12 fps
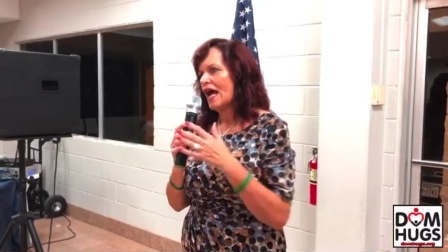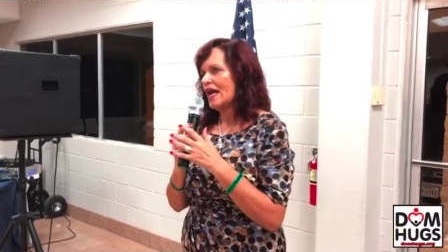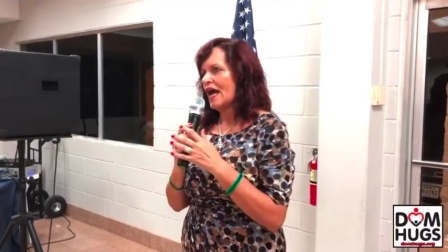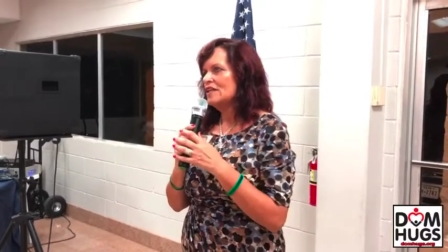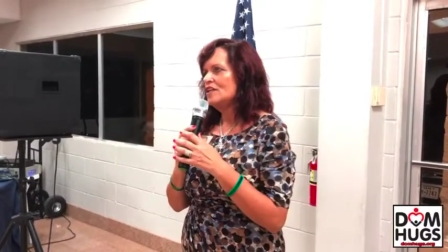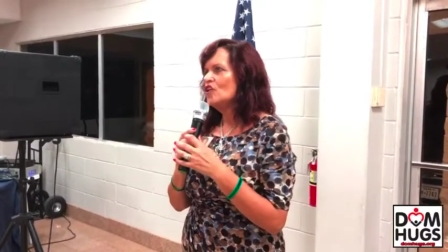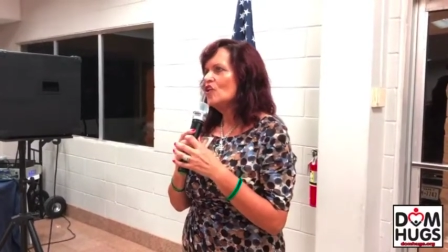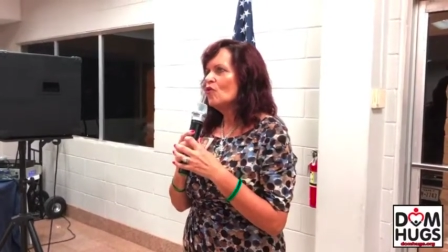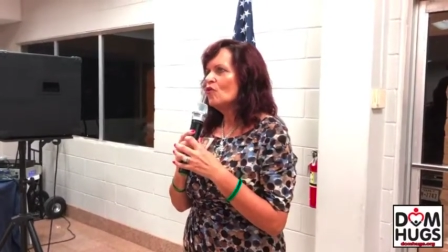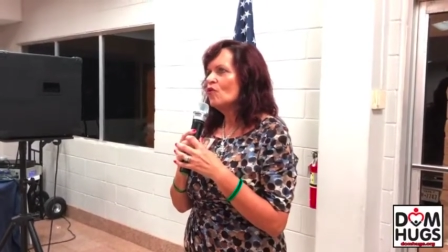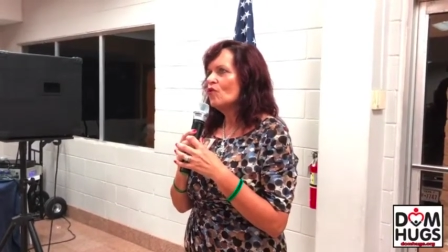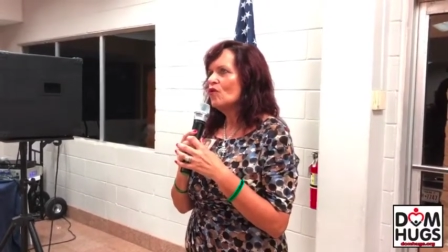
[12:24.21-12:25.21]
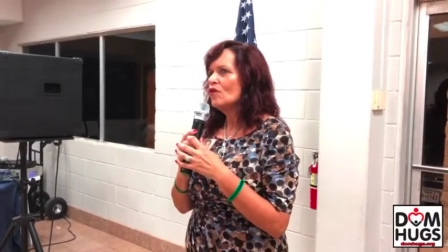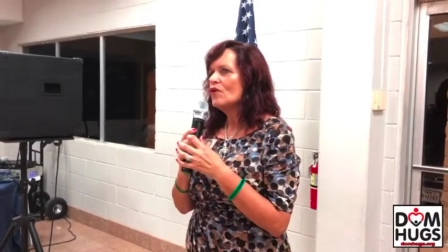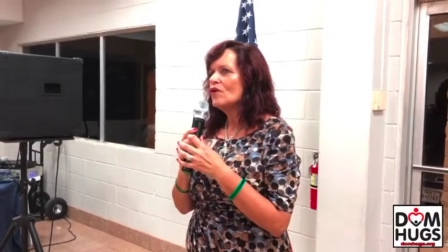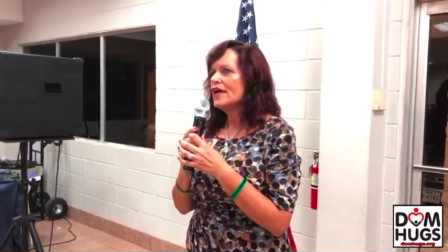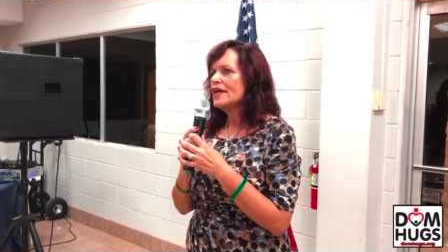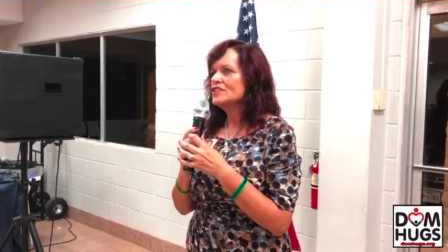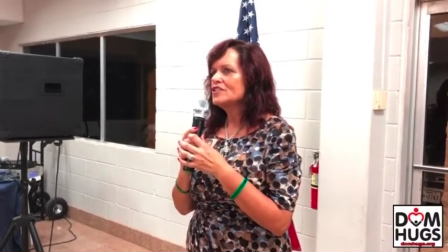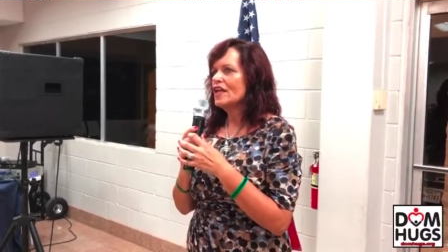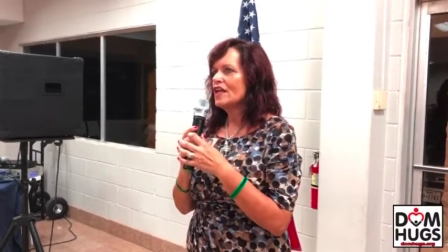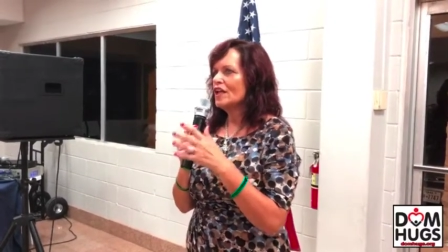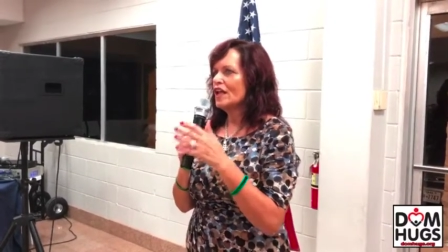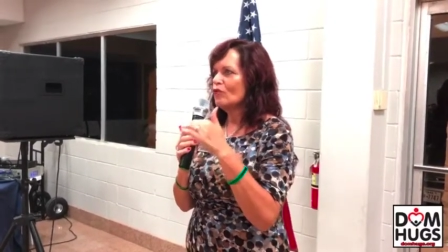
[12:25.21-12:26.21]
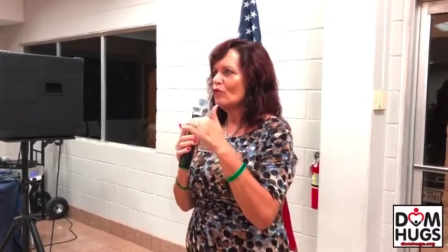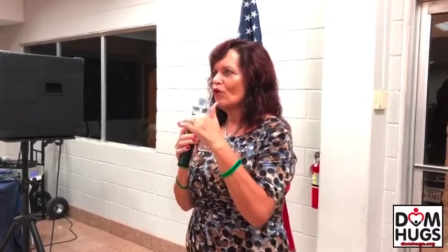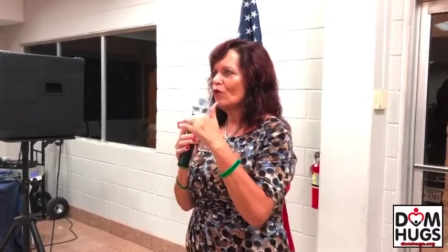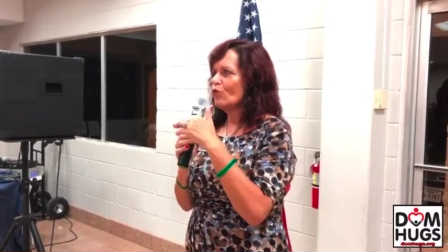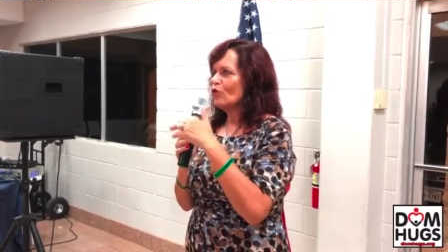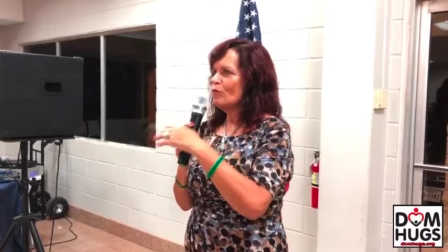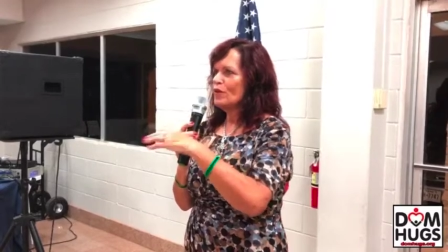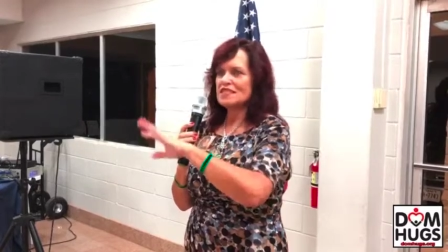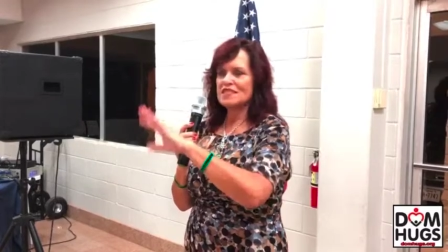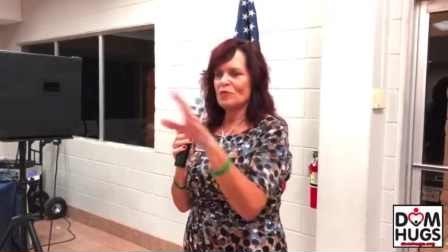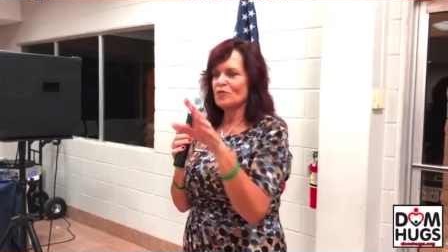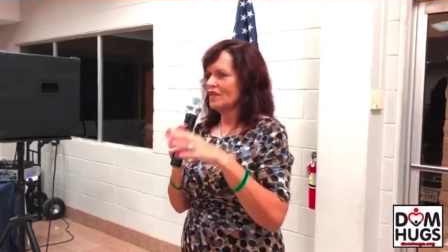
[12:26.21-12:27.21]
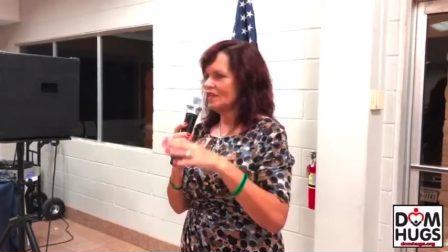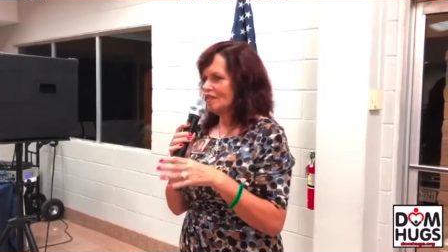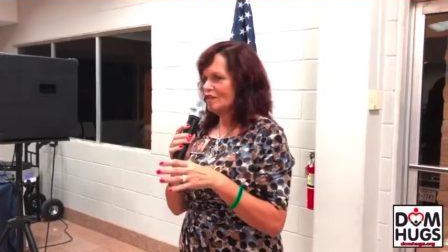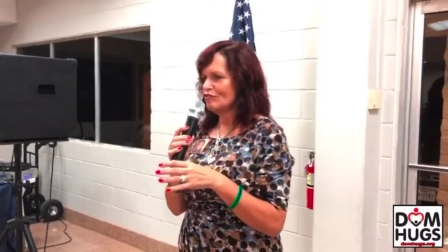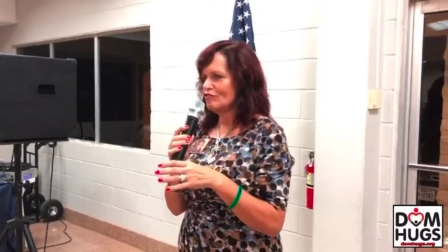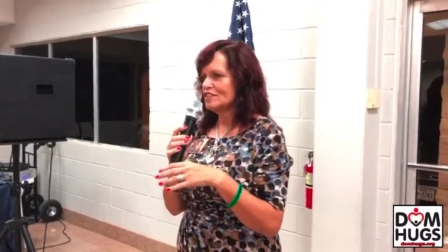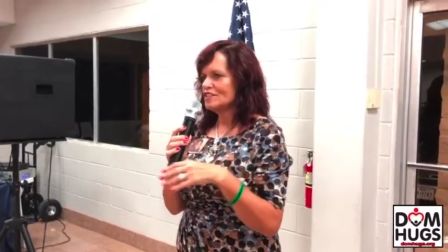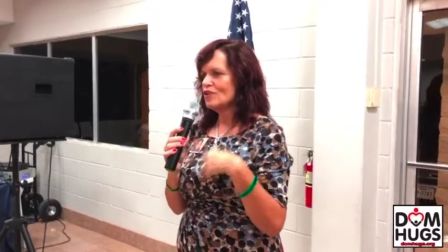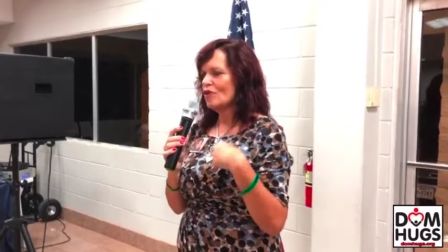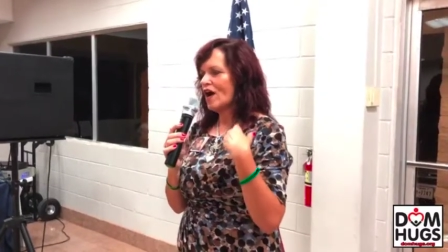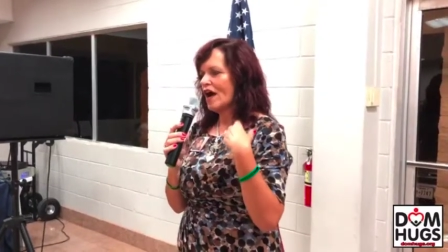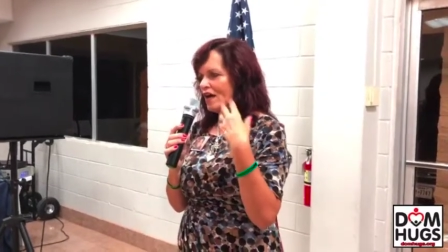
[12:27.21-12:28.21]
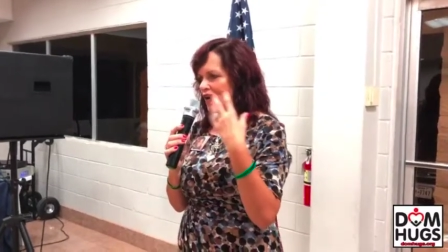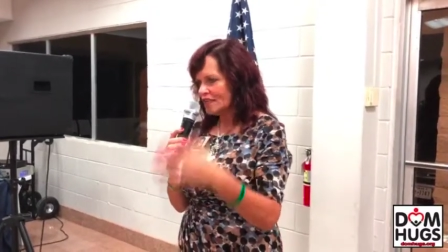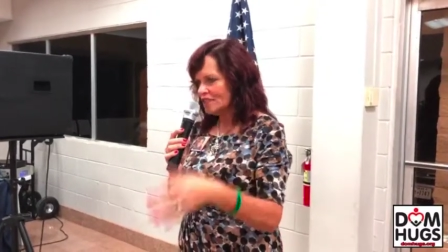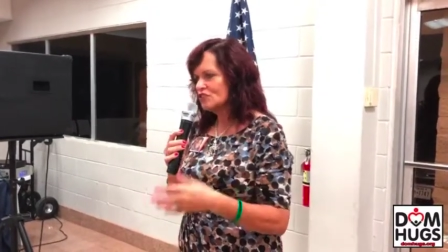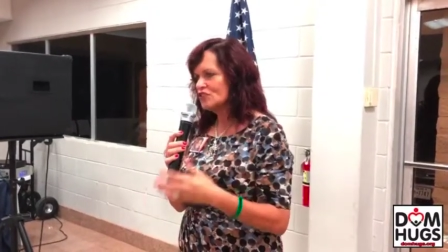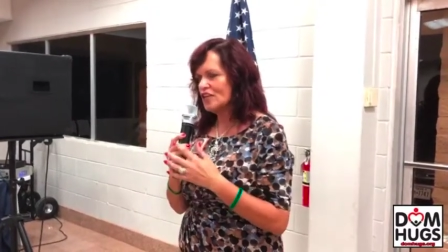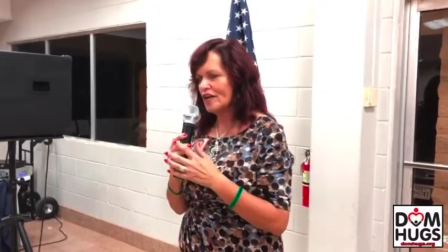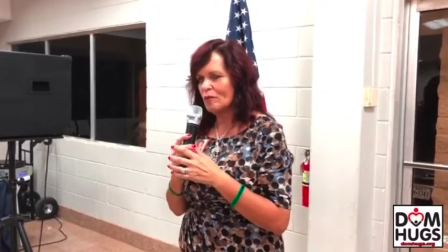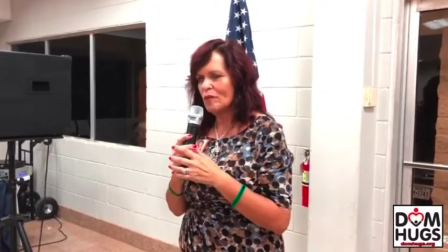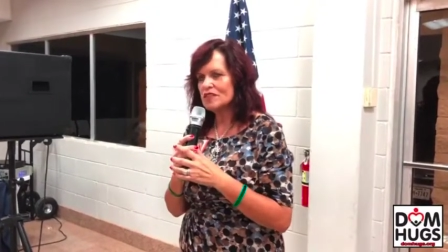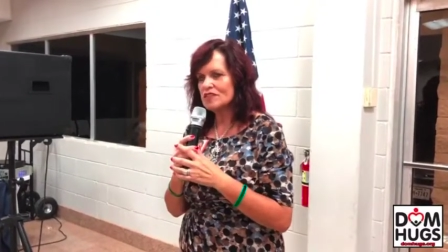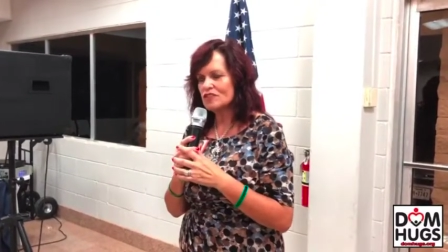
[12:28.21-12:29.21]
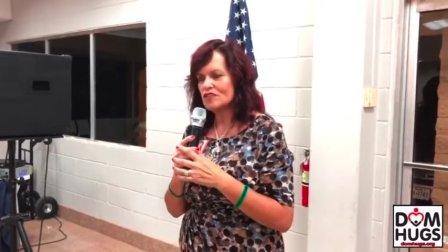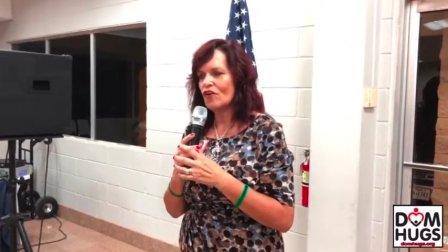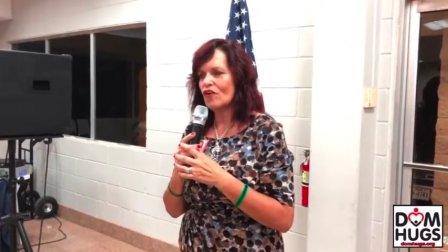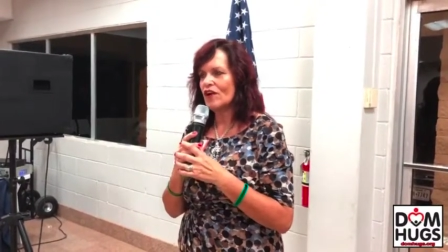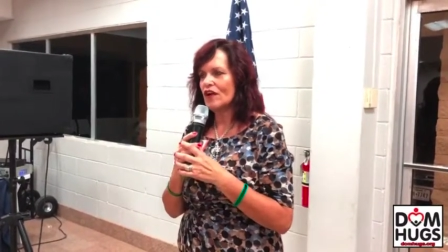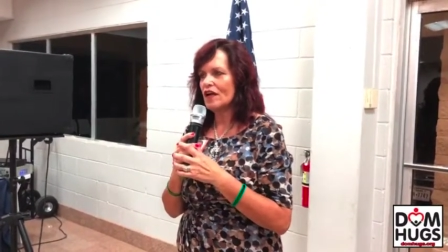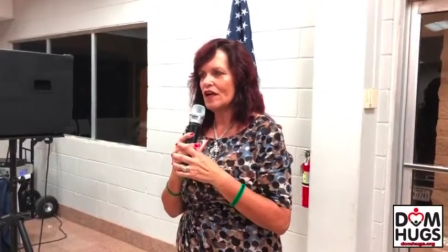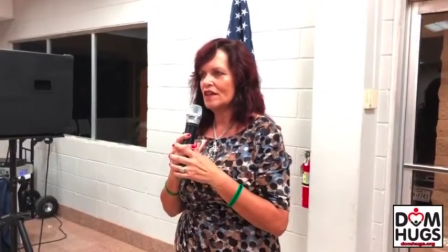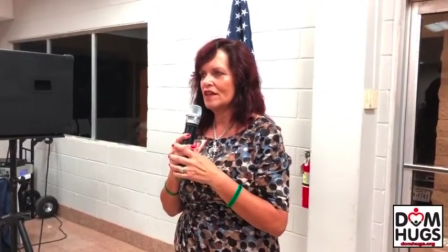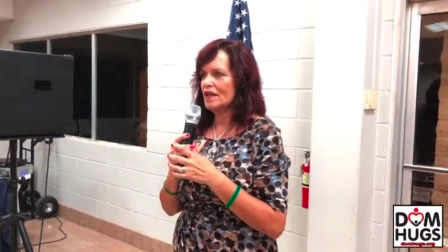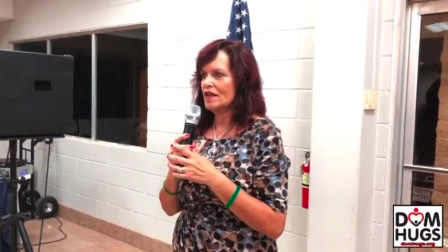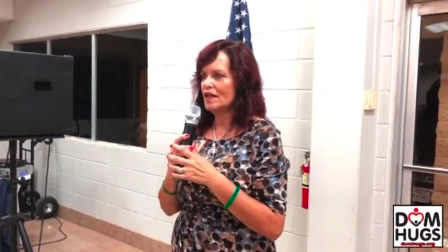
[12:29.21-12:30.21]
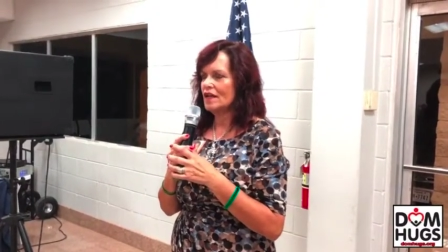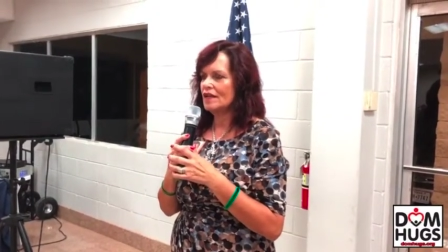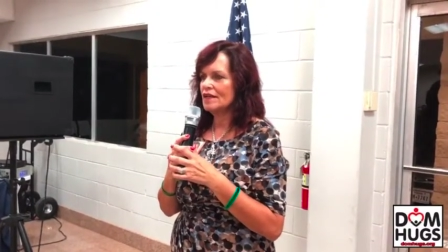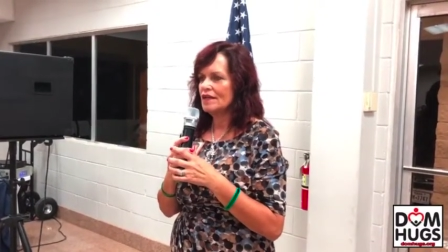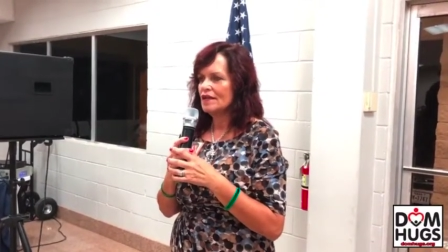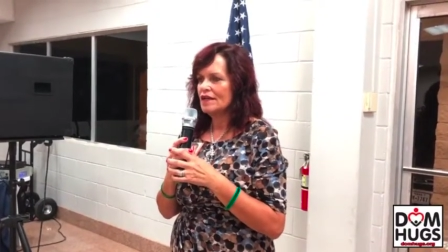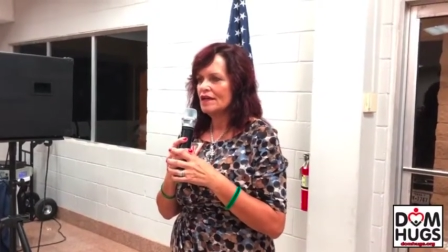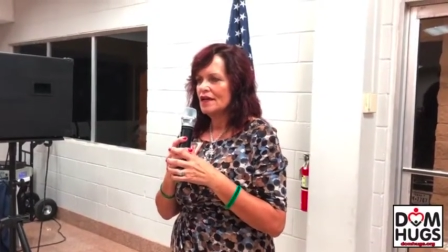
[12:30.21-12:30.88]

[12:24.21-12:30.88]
And I knew it would be something different. So I got to share my story, and then